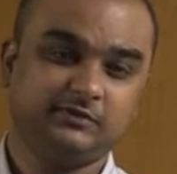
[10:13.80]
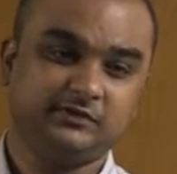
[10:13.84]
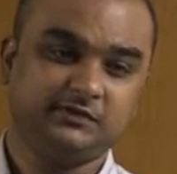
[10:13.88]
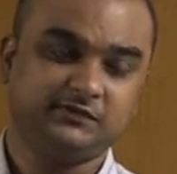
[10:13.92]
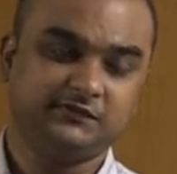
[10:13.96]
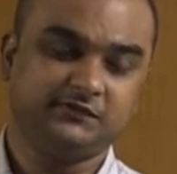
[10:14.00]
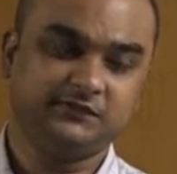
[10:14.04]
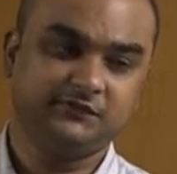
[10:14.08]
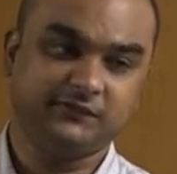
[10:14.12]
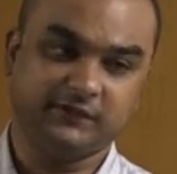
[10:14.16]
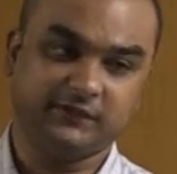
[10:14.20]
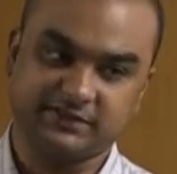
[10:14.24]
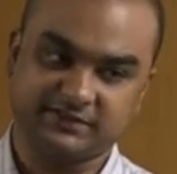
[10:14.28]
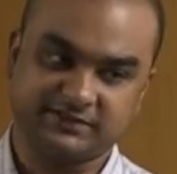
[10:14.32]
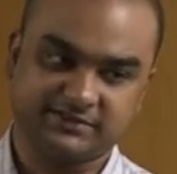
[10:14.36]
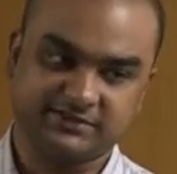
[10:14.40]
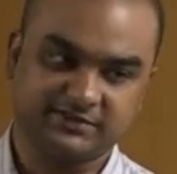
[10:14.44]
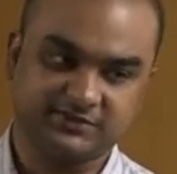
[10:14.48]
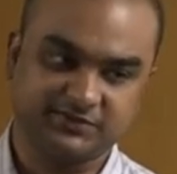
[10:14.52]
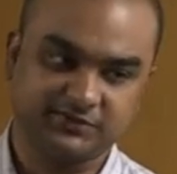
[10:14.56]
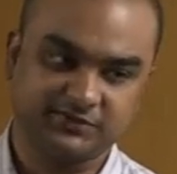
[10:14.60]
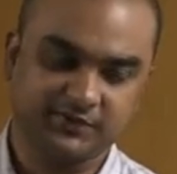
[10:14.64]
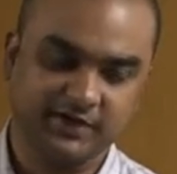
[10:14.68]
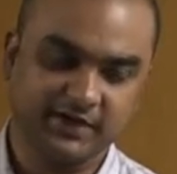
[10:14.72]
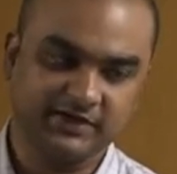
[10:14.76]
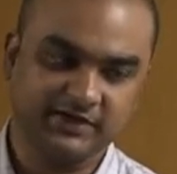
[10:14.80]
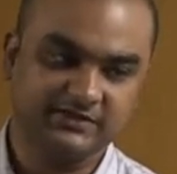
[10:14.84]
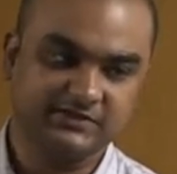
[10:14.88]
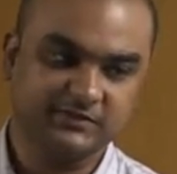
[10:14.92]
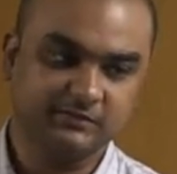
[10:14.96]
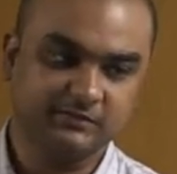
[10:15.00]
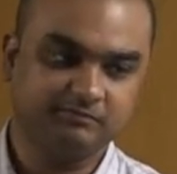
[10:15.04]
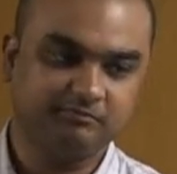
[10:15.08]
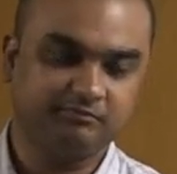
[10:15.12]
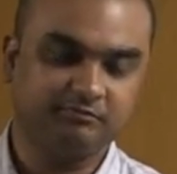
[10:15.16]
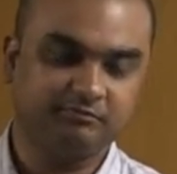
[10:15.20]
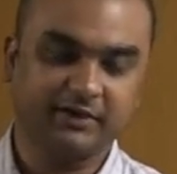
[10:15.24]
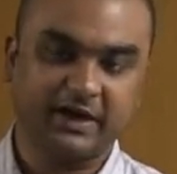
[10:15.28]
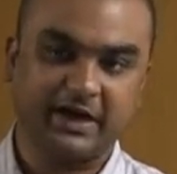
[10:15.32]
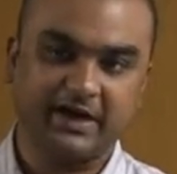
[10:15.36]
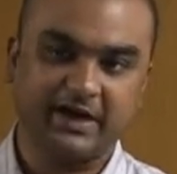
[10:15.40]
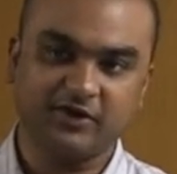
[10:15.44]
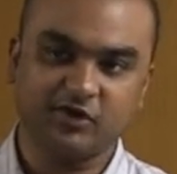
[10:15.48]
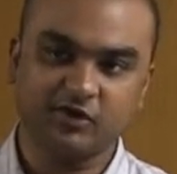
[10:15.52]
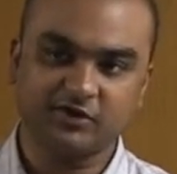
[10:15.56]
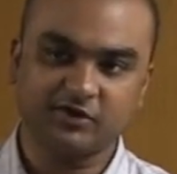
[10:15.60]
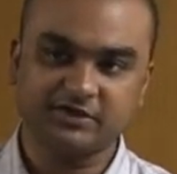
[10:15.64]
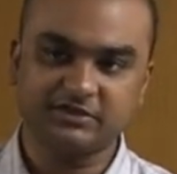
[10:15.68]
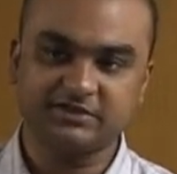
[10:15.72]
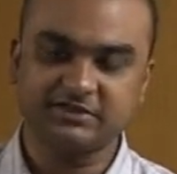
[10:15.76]
first, you write
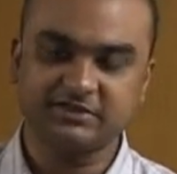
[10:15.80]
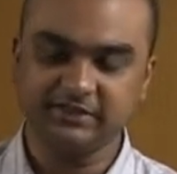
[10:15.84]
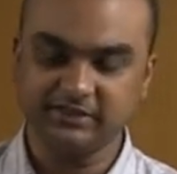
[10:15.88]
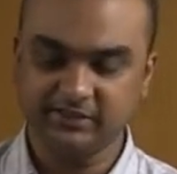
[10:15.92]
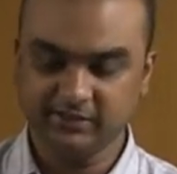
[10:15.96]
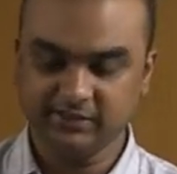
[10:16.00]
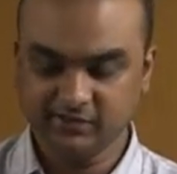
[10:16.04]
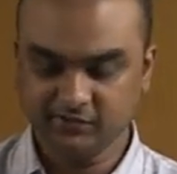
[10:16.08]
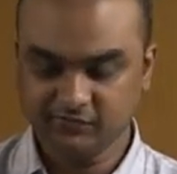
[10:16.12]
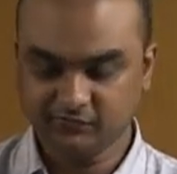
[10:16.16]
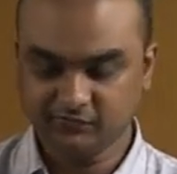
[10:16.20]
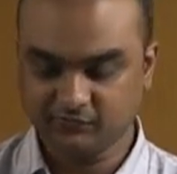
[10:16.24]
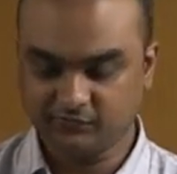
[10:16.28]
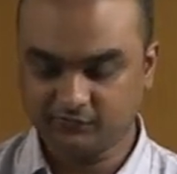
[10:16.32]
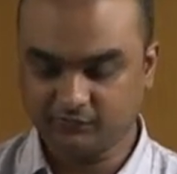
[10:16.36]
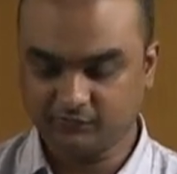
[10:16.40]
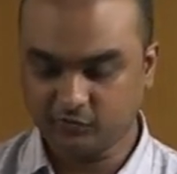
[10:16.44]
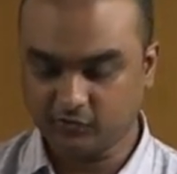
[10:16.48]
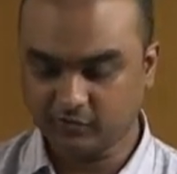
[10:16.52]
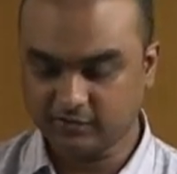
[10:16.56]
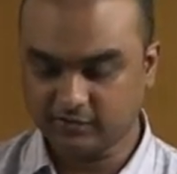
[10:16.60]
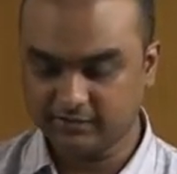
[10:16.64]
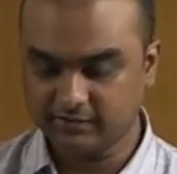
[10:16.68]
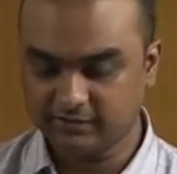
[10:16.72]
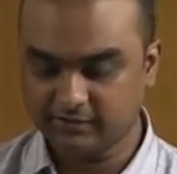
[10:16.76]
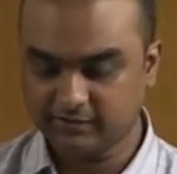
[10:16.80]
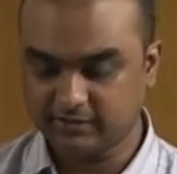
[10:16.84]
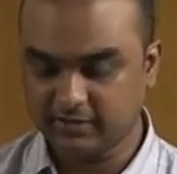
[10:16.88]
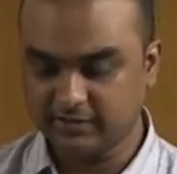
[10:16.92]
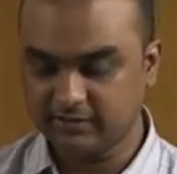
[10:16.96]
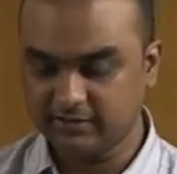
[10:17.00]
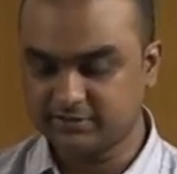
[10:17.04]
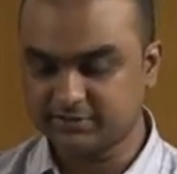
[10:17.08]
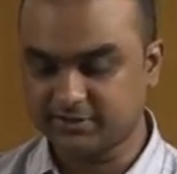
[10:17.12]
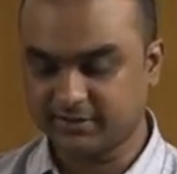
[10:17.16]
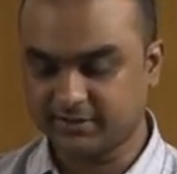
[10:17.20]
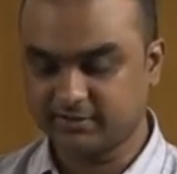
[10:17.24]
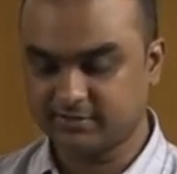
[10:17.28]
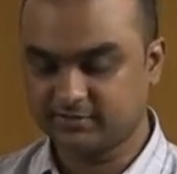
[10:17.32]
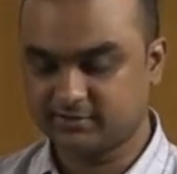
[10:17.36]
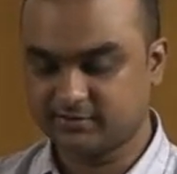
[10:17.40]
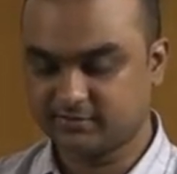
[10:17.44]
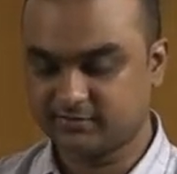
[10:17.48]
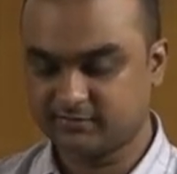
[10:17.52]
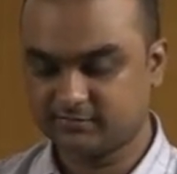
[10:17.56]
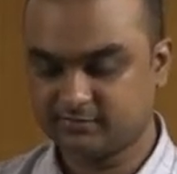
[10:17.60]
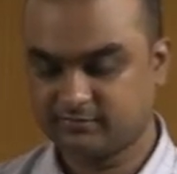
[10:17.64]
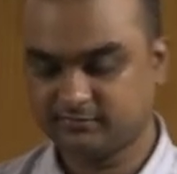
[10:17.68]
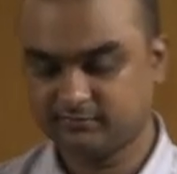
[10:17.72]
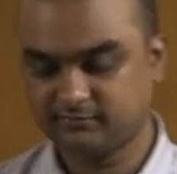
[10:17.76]
priority foreign countries.
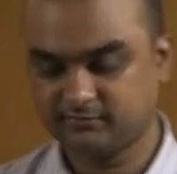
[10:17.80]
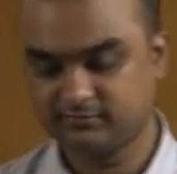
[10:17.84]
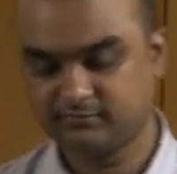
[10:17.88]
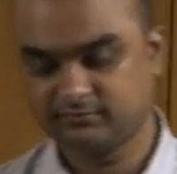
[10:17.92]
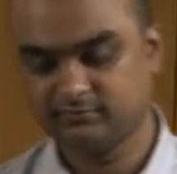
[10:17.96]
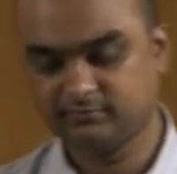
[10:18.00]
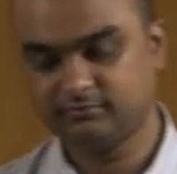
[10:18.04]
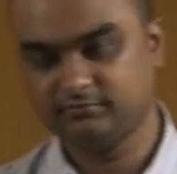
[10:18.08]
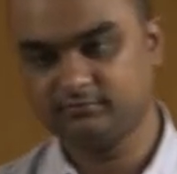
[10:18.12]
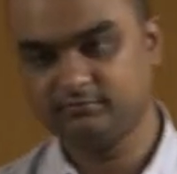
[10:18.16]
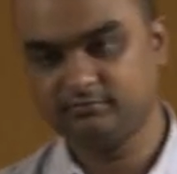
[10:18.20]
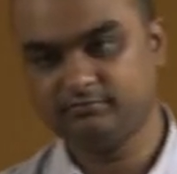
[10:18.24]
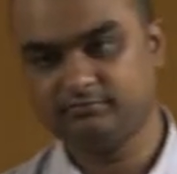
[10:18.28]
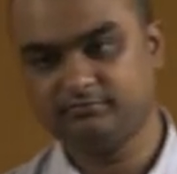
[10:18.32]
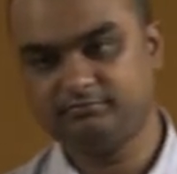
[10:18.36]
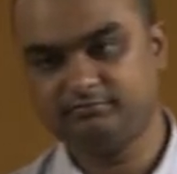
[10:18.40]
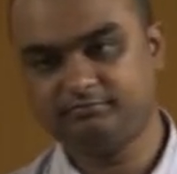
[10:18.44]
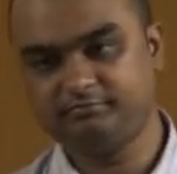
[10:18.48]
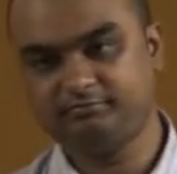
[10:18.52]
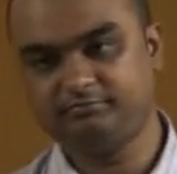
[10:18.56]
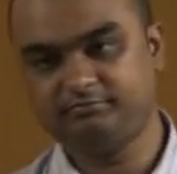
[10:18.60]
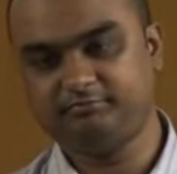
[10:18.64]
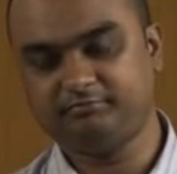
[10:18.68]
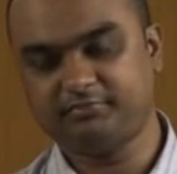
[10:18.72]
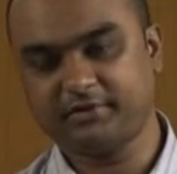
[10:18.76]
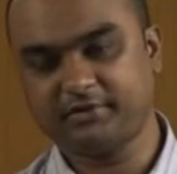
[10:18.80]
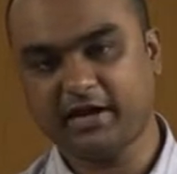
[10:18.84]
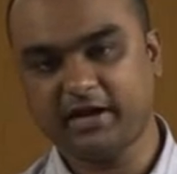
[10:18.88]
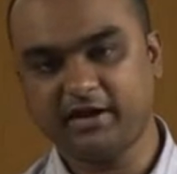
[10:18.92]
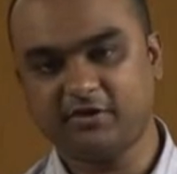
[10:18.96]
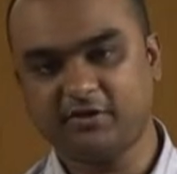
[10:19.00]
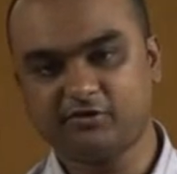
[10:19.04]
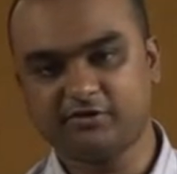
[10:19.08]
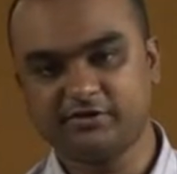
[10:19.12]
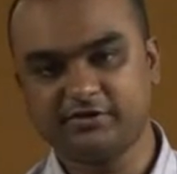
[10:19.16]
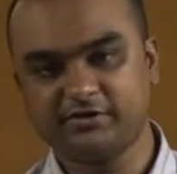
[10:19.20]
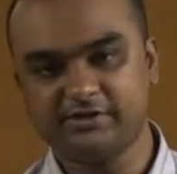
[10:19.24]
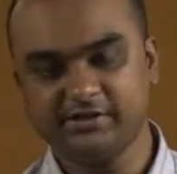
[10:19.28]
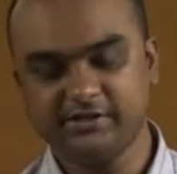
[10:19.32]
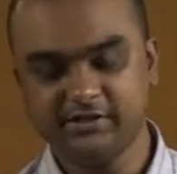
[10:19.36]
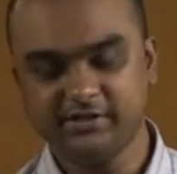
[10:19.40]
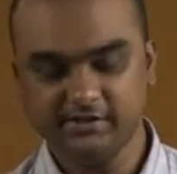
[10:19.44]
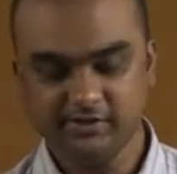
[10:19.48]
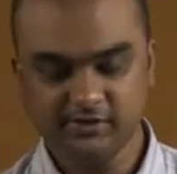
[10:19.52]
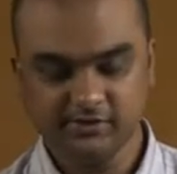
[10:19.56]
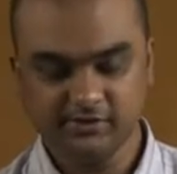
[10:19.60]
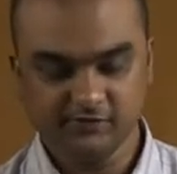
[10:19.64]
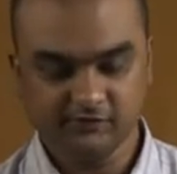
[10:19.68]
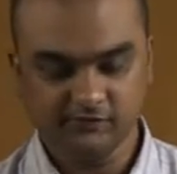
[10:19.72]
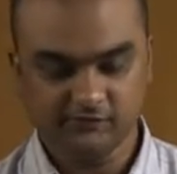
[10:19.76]
Priority
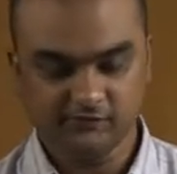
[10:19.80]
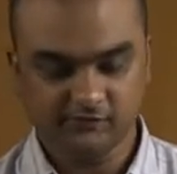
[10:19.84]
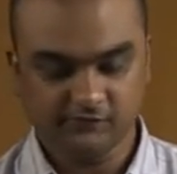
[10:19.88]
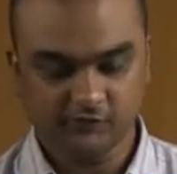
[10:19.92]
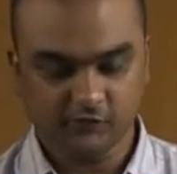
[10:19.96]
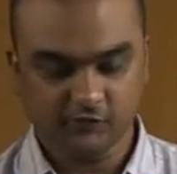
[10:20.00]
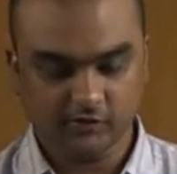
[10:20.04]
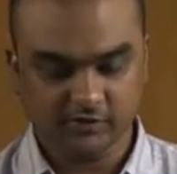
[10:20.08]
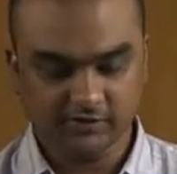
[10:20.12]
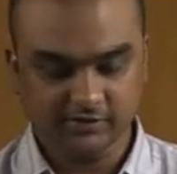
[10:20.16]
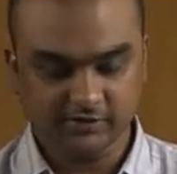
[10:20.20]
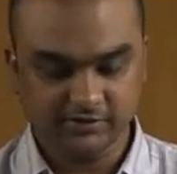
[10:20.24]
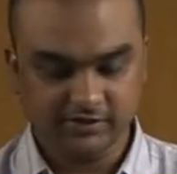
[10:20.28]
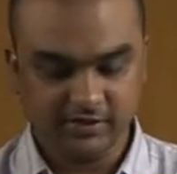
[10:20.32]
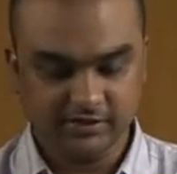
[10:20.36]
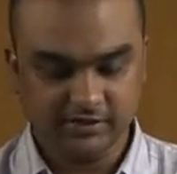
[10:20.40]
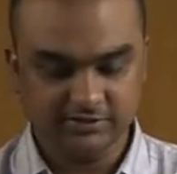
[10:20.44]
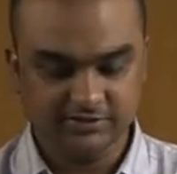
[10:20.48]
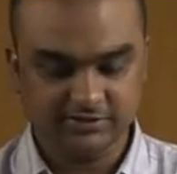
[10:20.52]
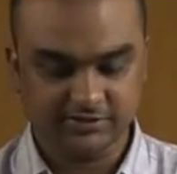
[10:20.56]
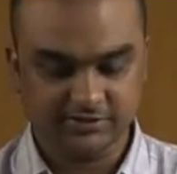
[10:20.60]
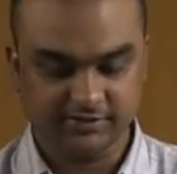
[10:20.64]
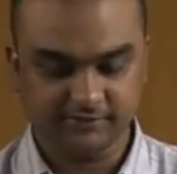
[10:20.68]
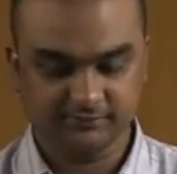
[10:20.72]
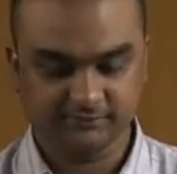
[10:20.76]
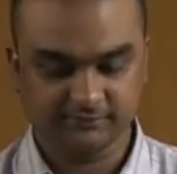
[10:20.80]
foreign country.